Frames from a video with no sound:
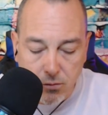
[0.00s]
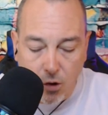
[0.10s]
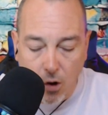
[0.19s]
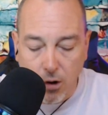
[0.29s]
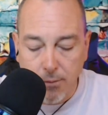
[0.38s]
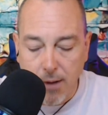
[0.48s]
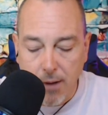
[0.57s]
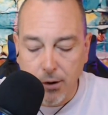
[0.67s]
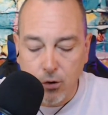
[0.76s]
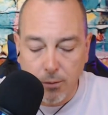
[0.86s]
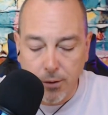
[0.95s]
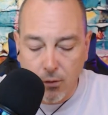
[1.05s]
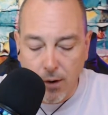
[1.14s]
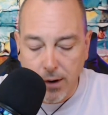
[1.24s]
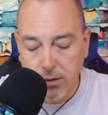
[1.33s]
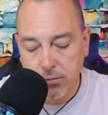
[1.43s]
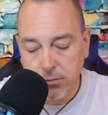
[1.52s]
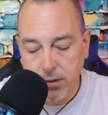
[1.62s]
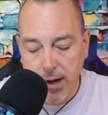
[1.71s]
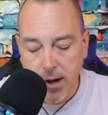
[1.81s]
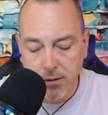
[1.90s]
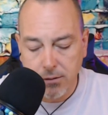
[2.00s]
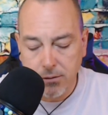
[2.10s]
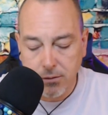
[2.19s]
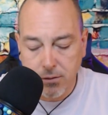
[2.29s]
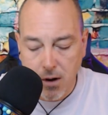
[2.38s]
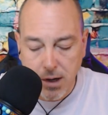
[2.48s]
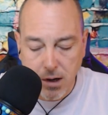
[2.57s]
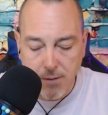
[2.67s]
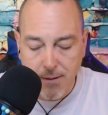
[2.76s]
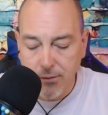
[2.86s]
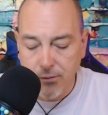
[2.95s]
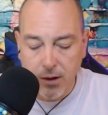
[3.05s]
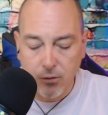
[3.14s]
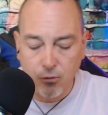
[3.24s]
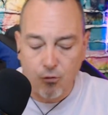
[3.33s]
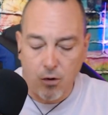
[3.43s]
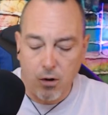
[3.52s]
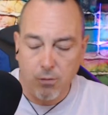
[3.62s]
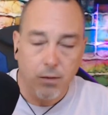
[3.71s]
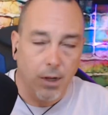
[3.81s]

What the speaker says: talking about my criminal record and talking about things from,